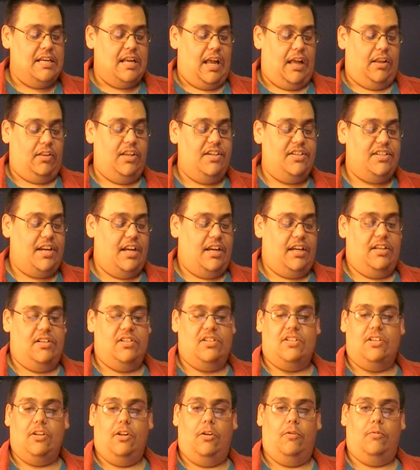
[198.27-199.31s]
at least I can
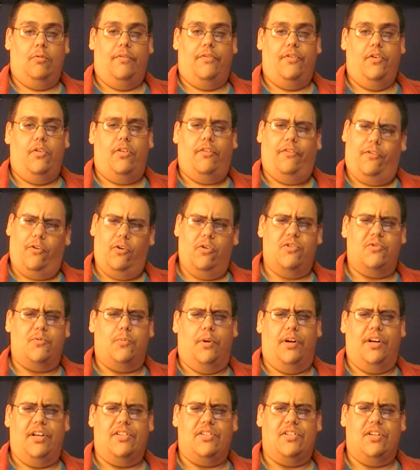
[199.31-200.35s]
still review the first
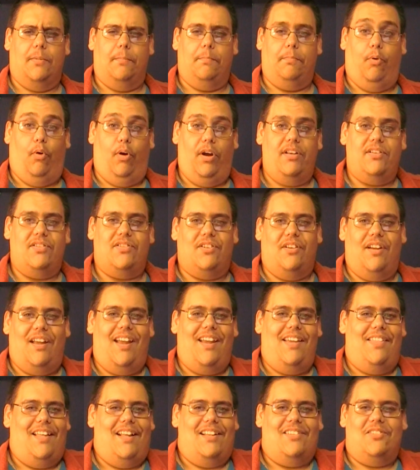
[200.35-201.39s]
one at some point, so
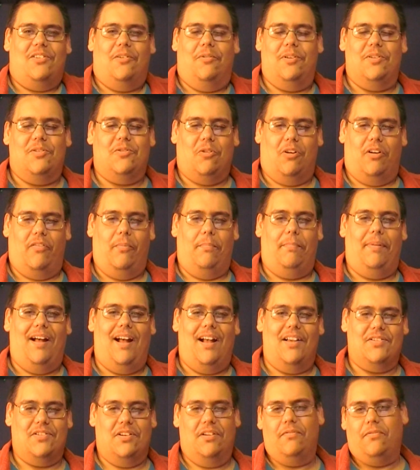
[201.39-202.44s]
hey, that's always sort of a
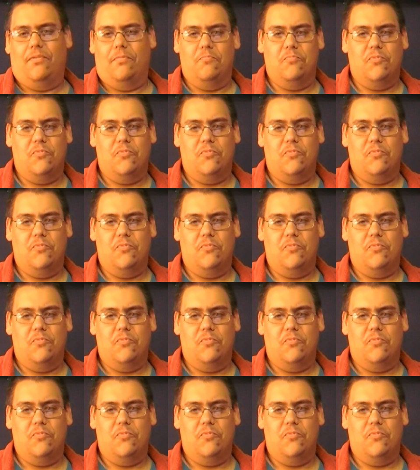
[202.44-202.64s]
positive.